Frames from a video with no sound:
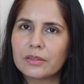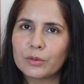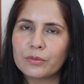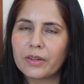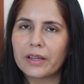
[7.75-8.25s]

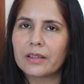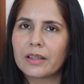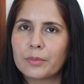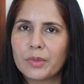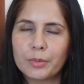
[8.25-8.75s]
you'll find
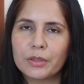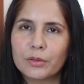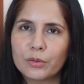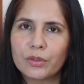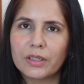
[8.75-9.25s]
that people in
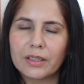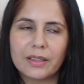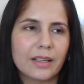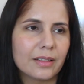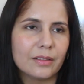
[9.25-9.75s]
korea
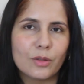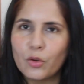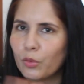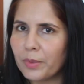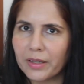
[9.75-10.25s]
they
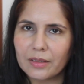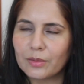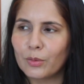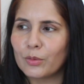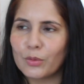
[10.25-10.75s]
go big
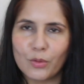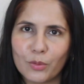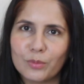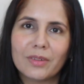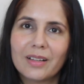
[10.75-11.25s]
or go home